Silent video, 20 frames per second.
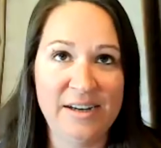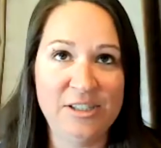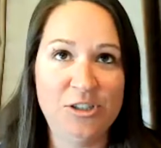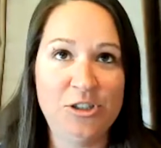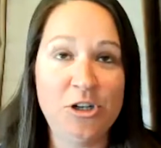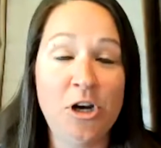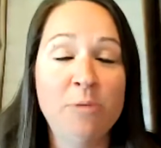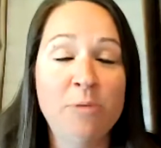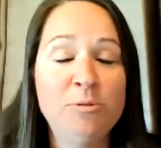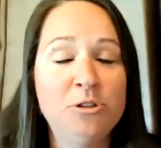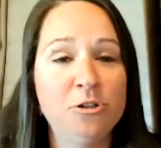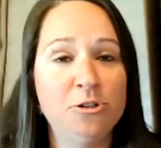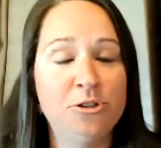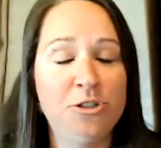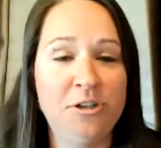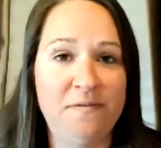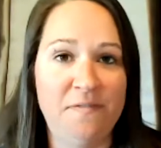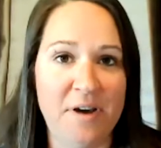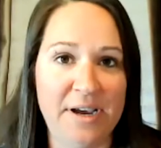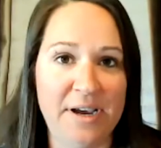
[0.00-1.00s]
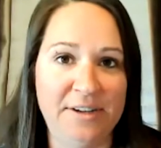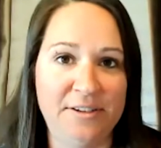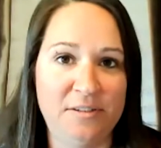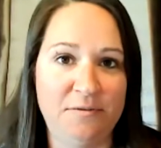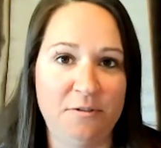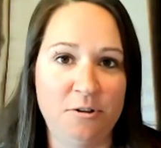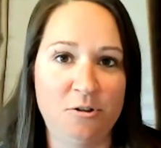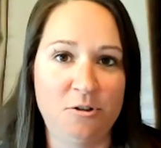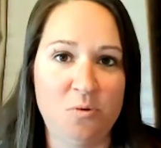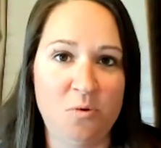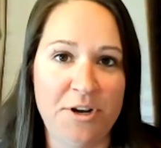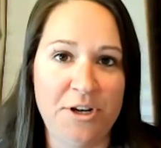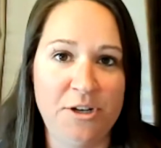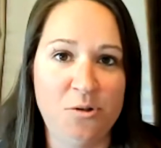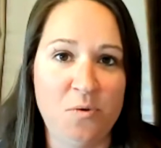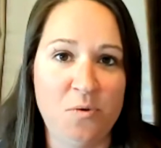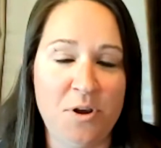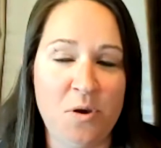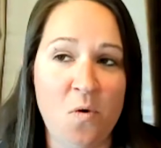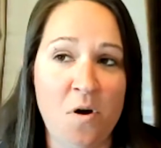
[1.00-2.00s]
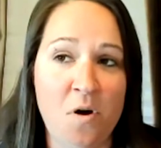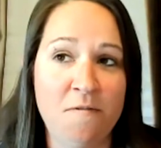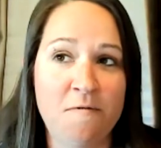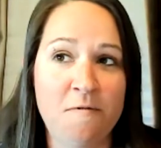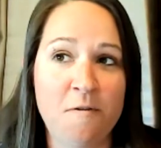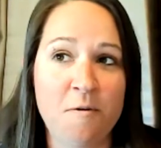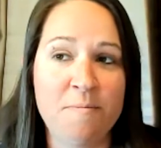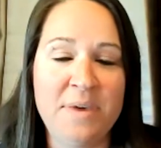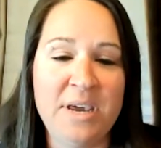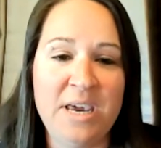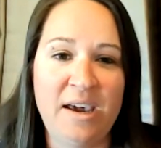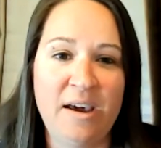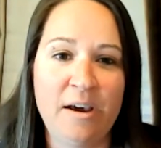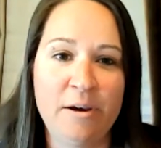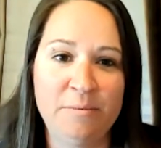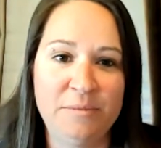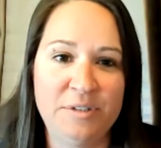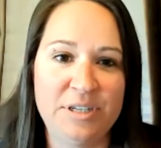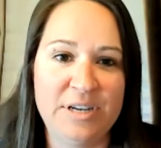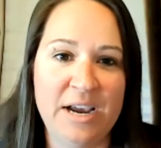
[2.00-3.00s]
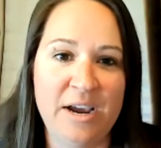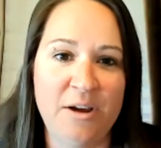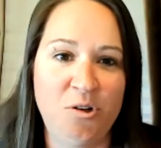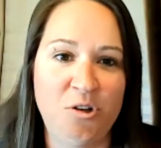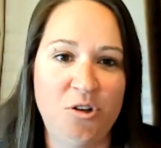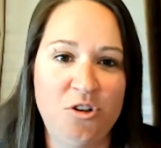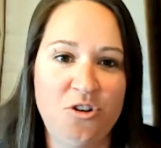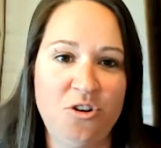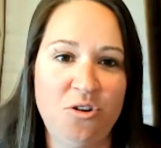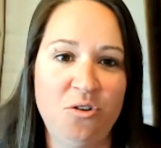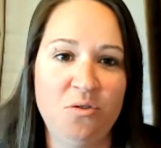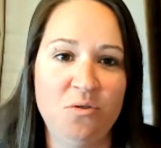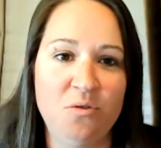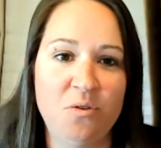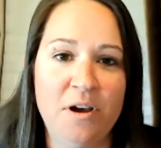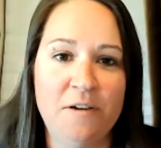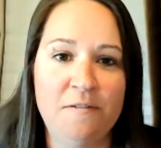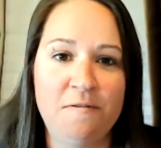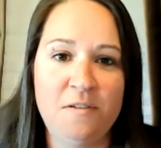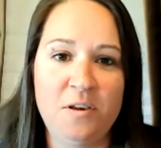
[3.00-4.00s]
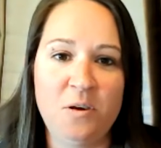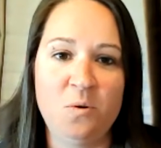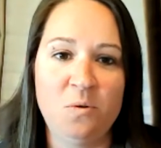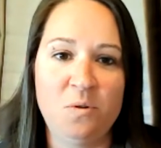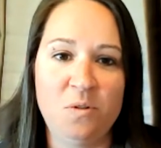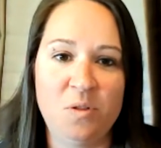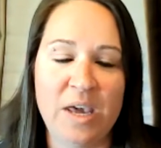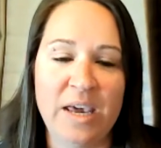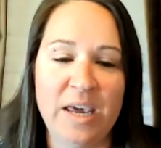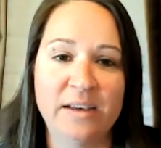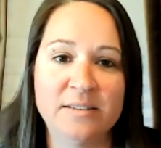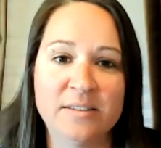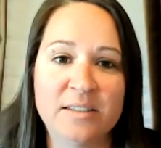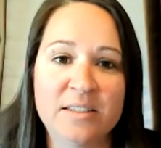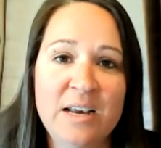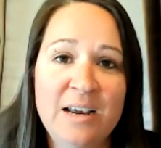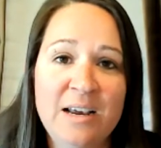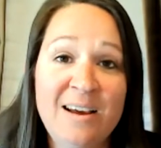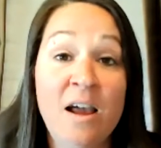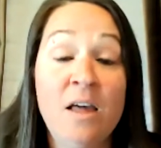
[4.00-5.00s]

Job search advice for 2021 for me comes down to a few things.